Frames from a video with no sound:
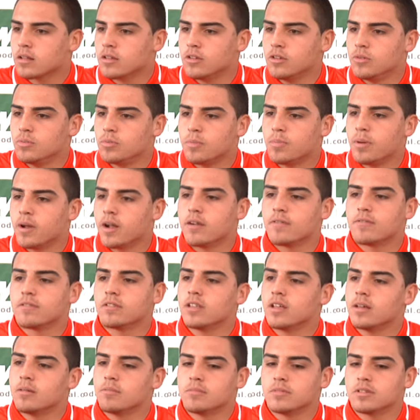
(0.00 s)
You prepare for
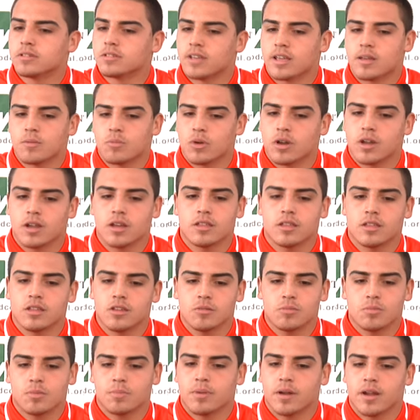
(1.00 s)
them the same way that
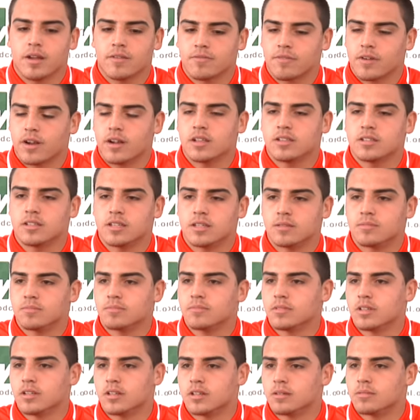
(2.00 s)
you prepare for any
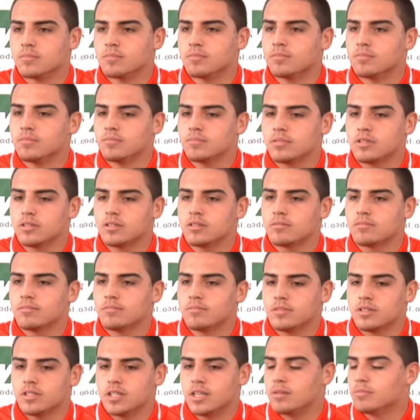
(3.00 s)
team.
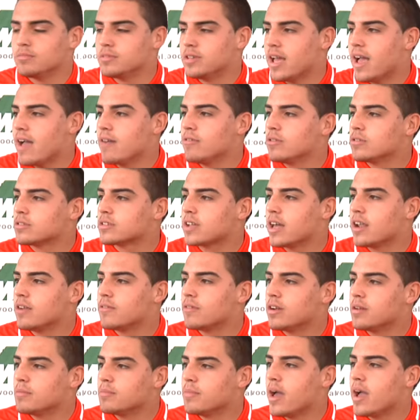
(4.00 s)
Teams have those kind of
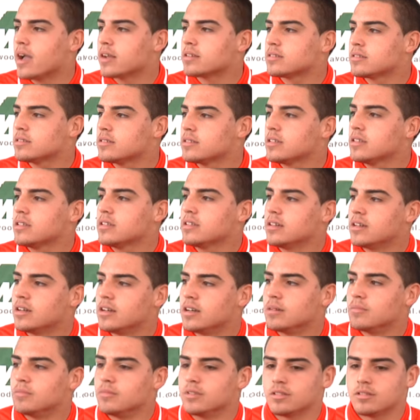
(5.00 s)
running backs.
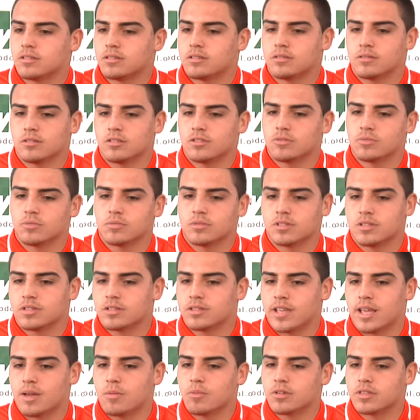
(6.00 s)
It's the
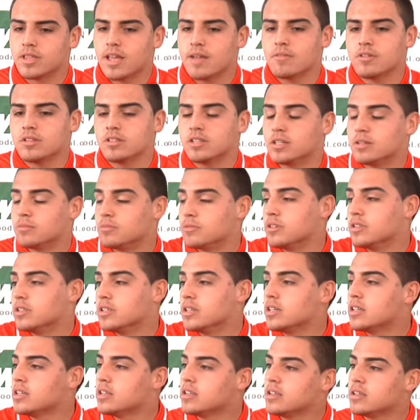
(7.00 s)
same with every team,
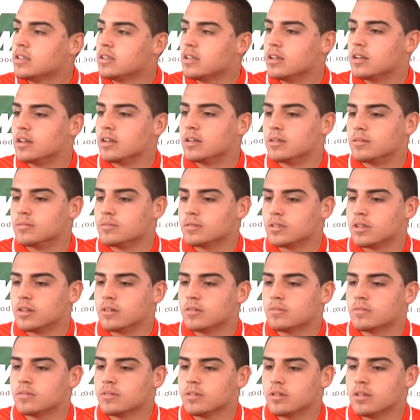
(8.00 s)
really.
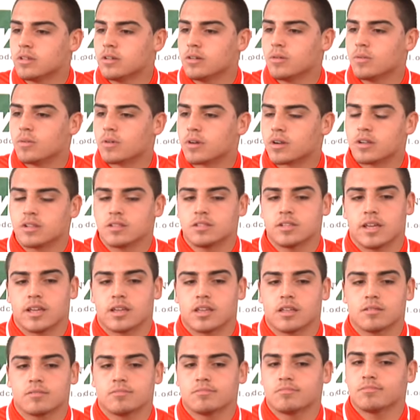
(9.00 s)
So we're going to
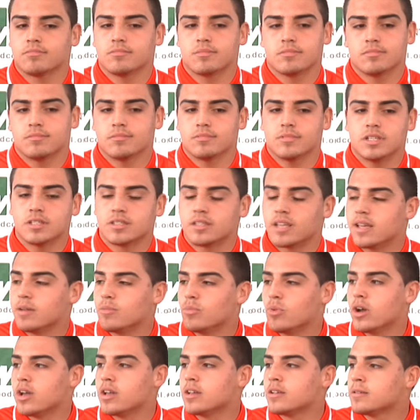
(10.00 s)
take it the
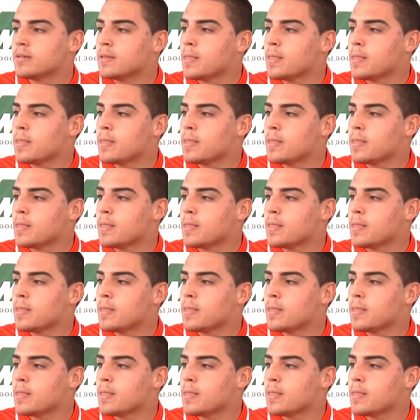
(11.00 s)
same way.